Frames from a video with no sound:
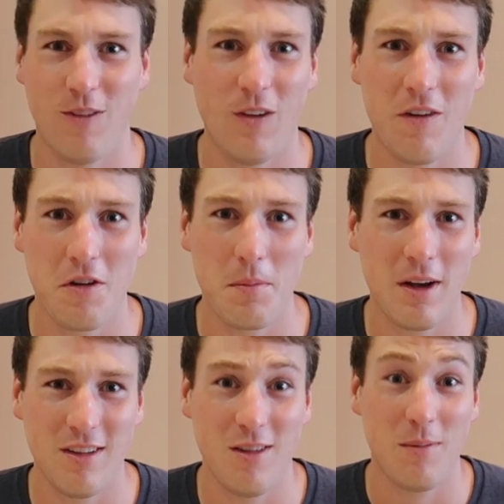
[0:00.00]
this flavor?
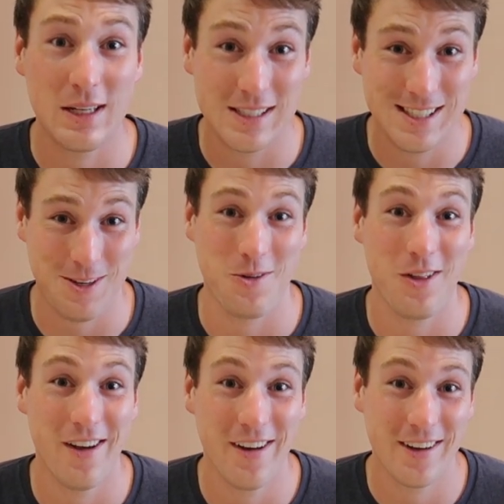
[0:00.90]
Because it's been so
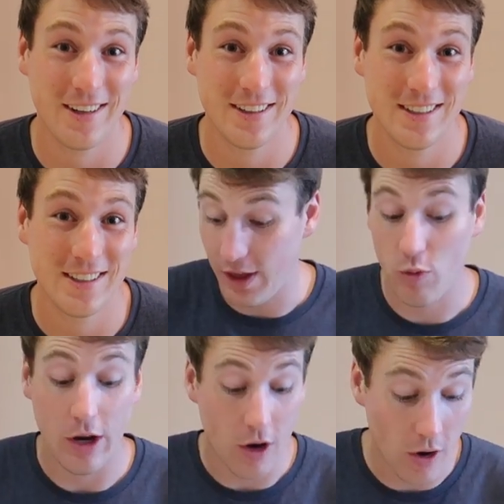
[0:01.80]
long.
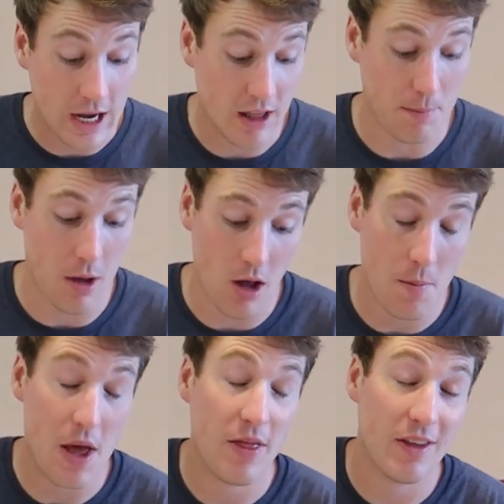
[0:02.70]
This red curry is
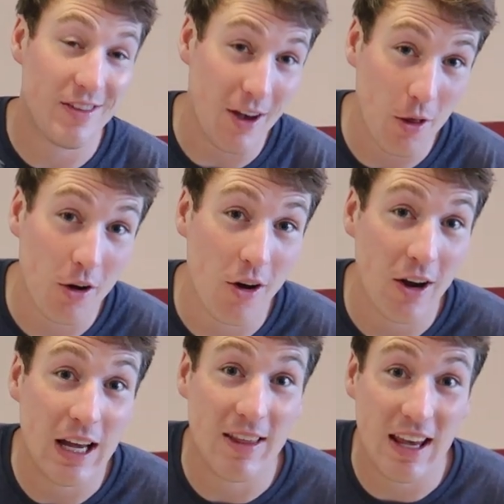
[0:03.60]
bomb. This yellow
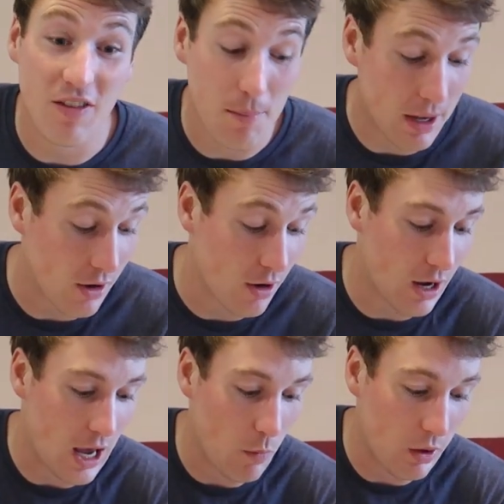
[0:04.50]
curry is even
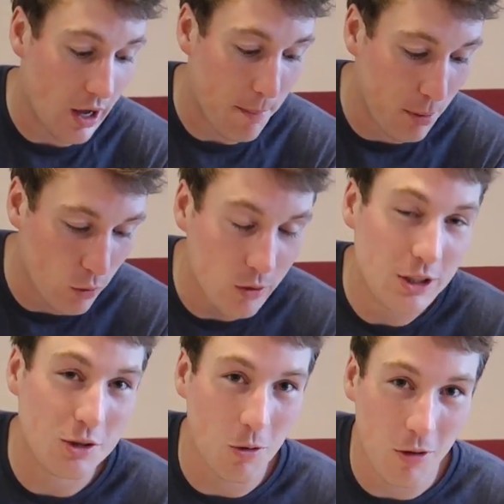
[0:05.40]
better, and we got
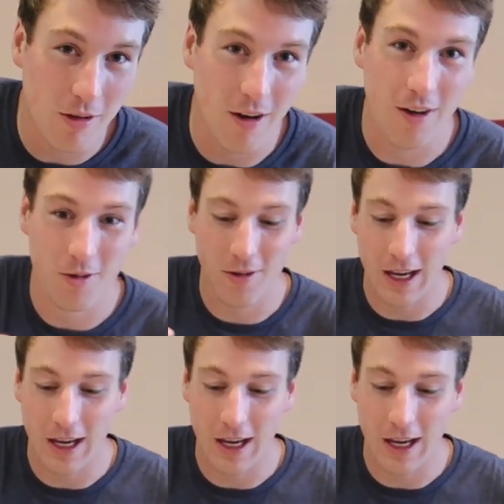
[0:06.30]
Polish coleslaw. So